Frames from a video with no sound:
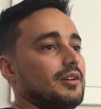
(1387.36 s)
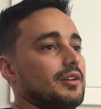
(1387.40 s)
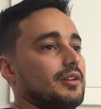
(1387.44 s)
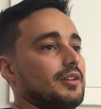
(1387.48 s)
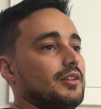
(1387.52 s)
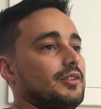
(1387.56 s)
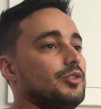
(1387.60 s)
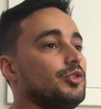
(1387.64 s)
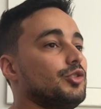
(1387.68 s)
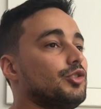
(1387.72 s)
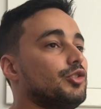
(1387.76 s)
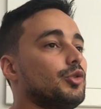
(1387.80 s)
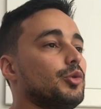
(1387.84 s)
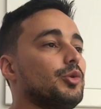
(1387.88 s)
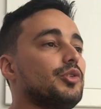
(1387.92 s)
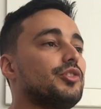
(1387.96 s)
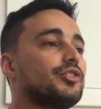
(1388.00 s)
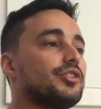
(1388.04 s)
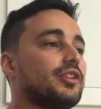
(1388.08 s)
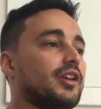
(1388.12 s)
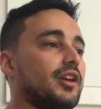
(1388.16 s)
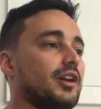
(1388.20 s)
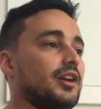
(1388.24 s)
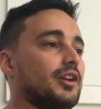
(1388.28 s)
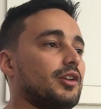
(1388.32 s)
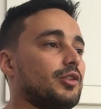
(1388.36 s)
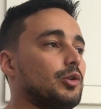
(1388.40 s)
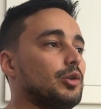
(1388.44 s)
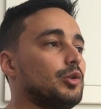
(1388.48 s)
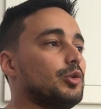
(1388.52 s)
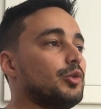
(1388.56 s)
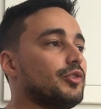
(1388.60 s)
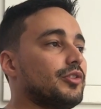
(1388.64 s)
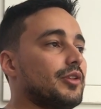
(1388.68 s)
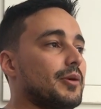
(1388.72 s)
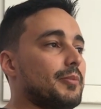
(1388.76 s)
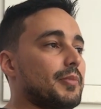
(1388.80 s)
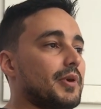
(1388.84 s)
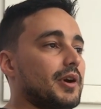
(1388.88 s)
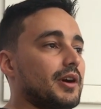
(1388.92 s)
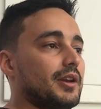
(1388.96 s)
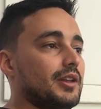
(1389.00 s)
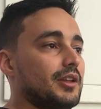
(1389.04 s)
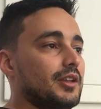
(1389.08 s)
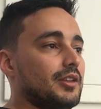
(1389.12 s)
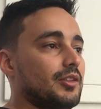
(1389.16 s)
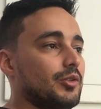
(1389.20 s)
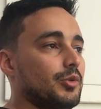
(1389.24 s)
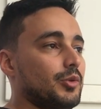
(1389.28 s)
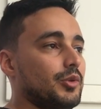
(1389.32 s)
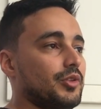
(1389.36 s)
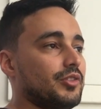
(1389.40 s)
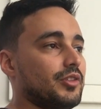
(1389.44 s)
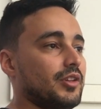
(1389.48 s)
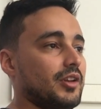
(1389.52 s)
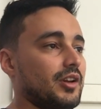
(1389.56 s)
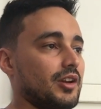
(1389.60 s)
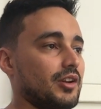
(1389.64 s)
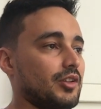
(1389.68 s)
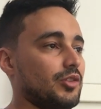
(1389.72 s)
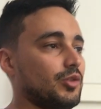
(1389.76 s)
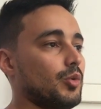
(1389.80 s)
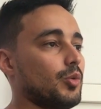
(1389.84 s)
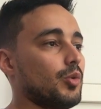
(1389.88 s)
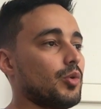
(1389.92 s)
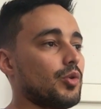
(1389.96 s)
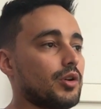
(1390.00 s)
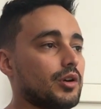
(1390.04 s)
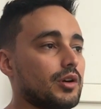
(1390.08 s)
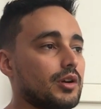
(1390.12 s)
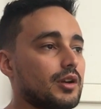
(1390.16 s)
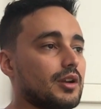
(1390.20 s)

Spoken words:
you're too scared to lose the money, too scared to work,